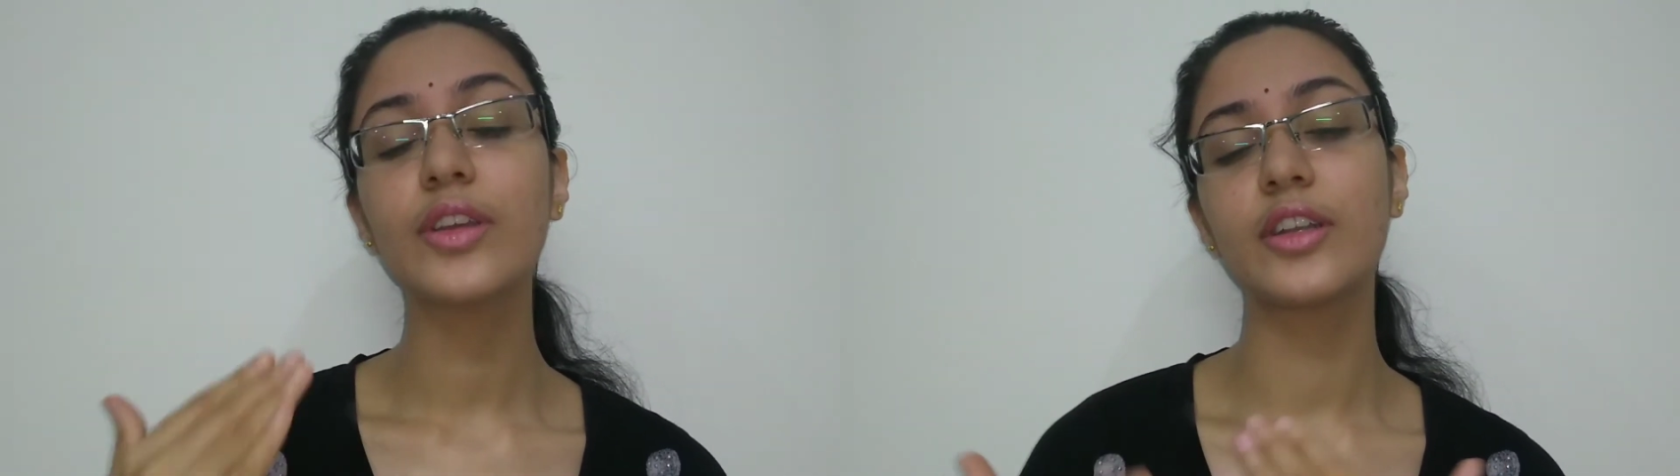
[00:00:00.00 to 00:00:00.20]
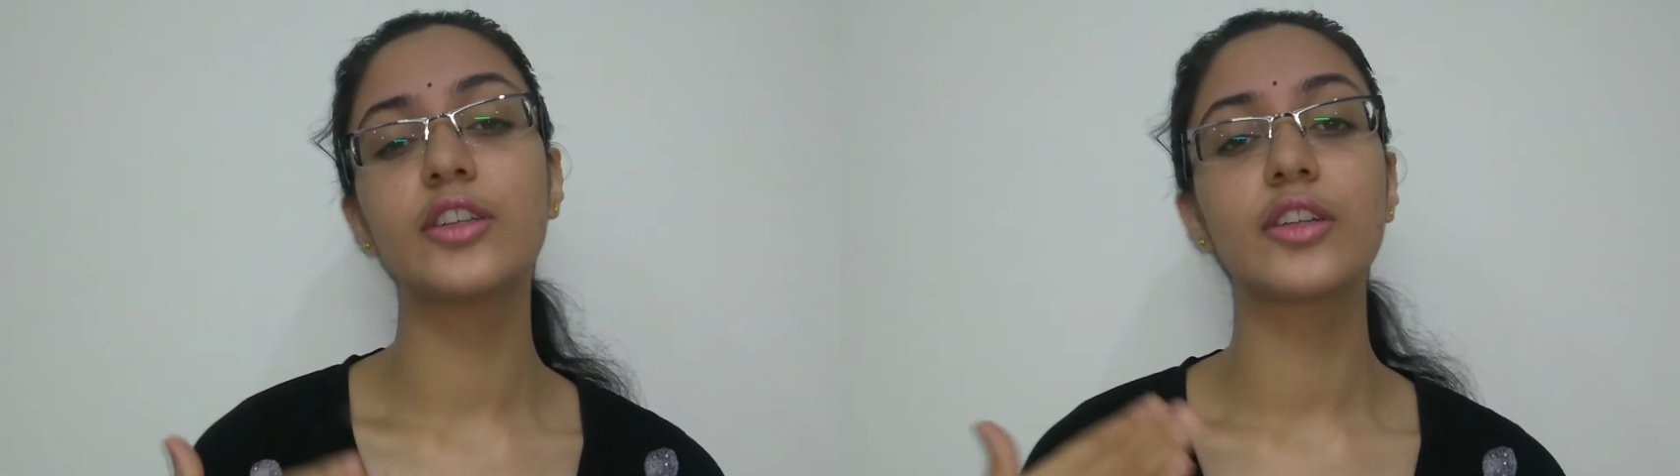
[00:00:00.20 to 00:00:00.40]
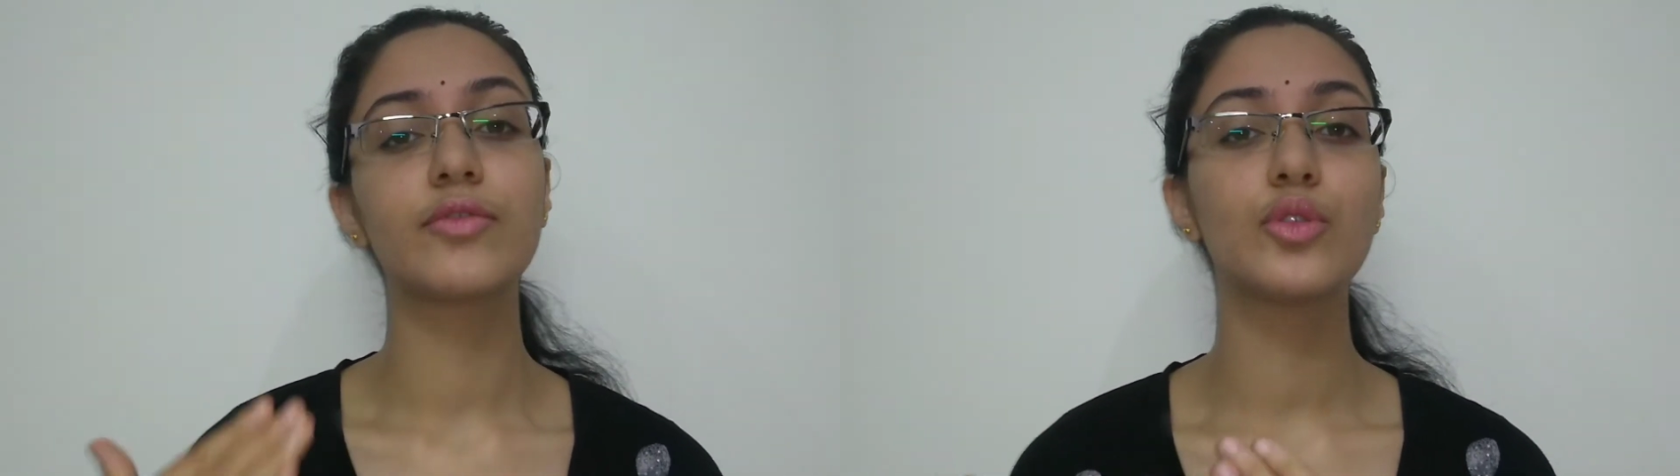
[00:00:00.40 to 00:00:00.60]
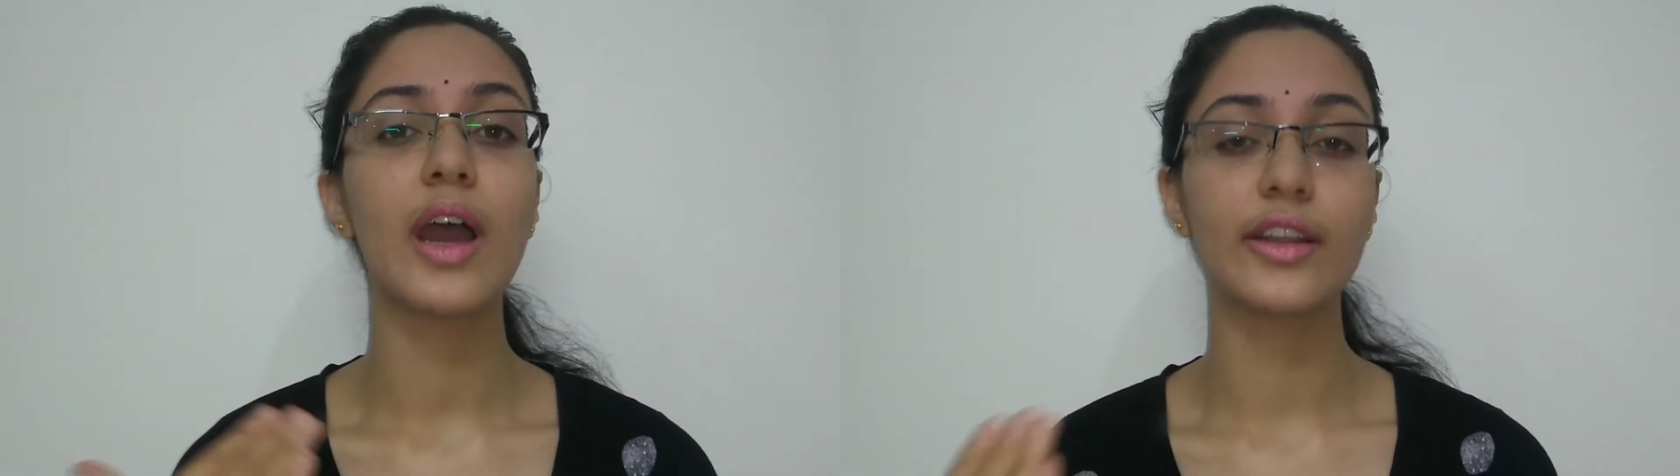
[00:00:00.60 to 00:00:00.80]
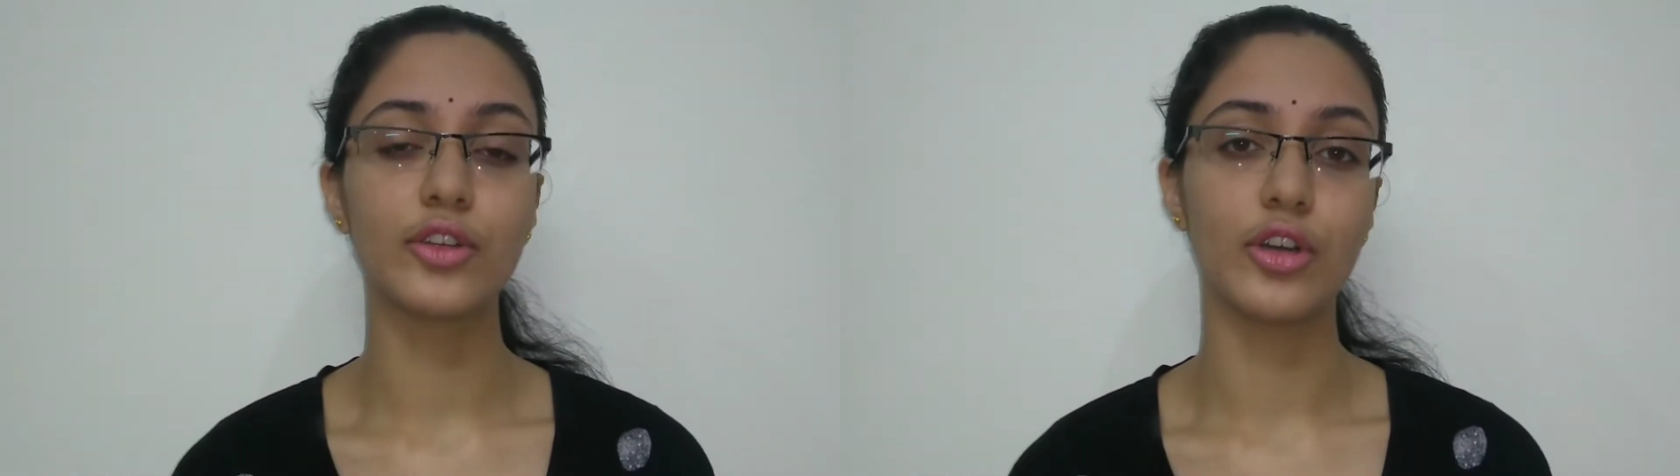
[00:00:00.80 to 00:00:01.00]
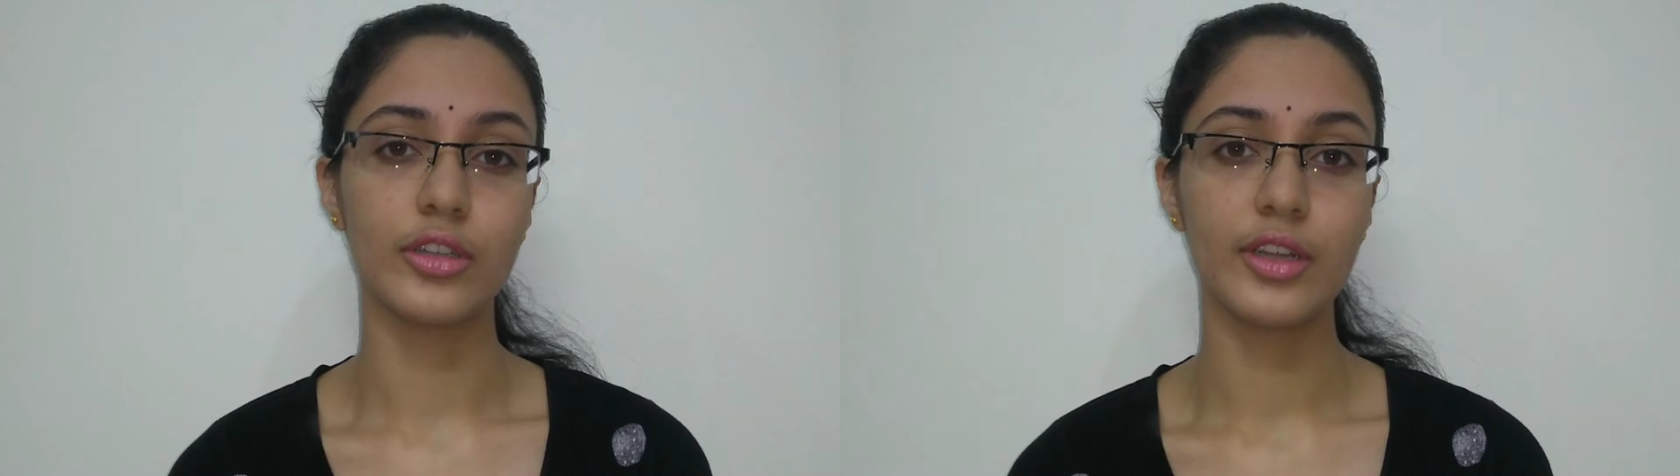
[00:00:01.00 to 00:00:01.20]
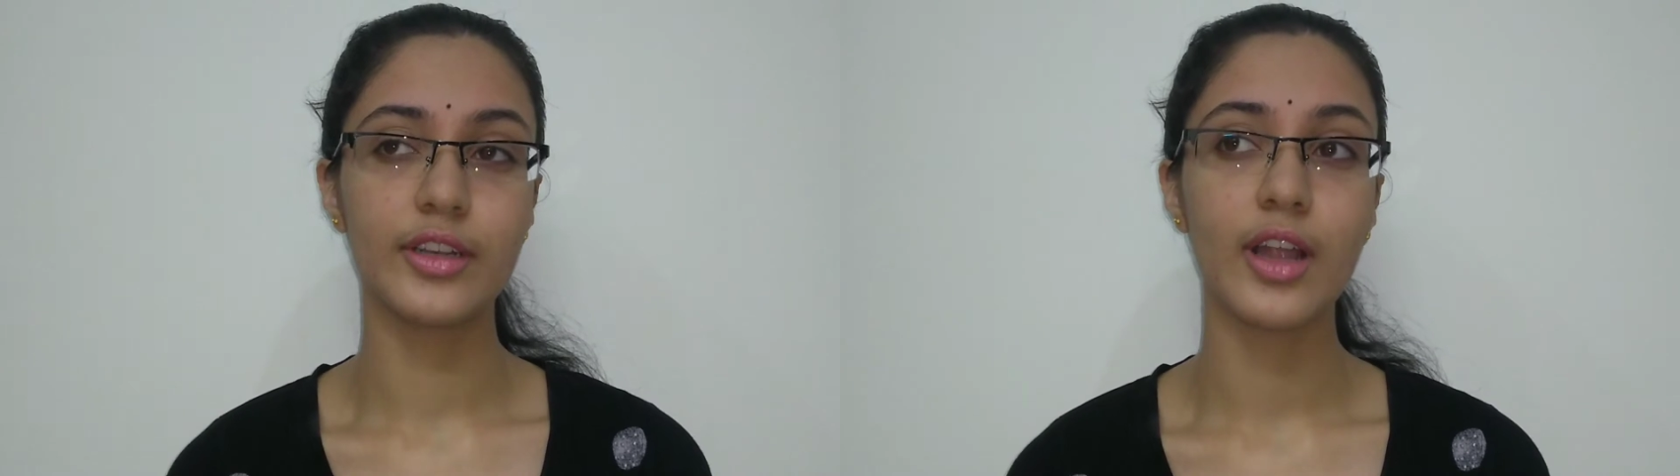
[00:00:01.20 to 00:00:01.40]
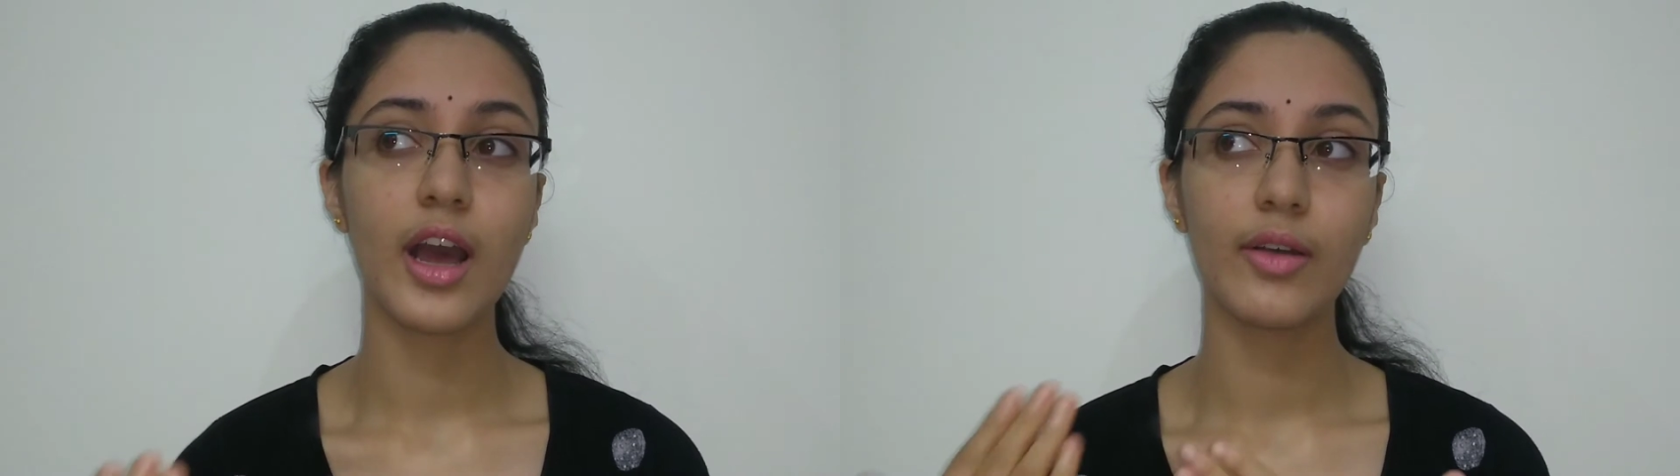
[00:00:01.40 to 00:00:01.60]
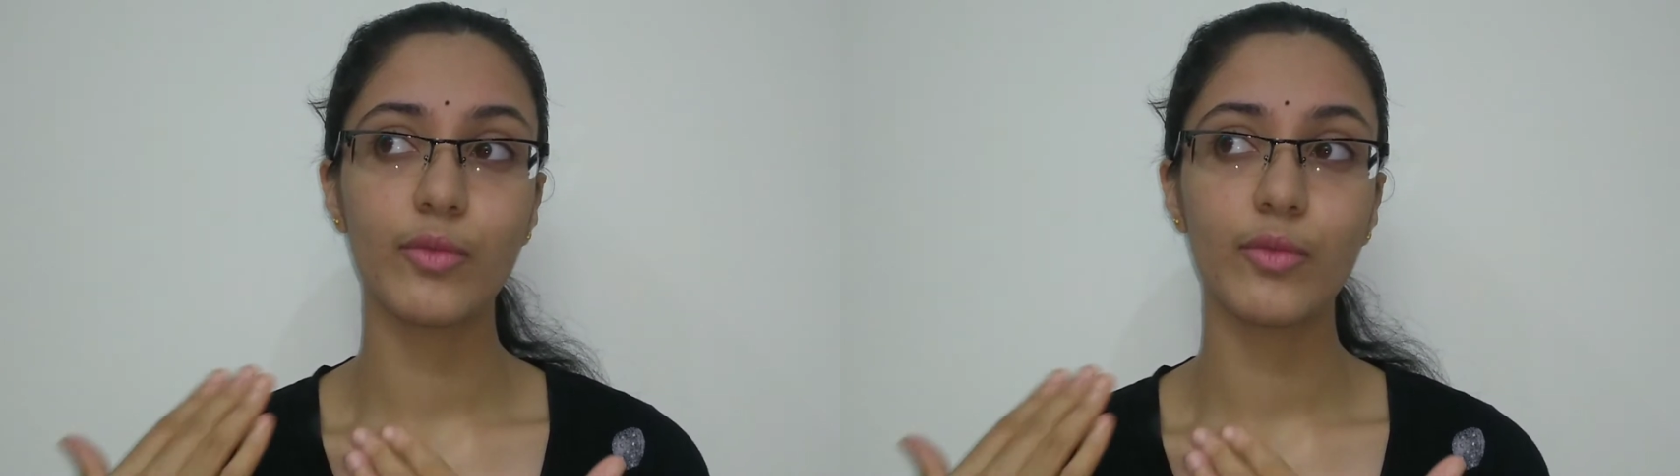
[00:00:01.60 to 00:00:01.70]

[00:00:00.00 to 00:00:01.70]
their interview had gone and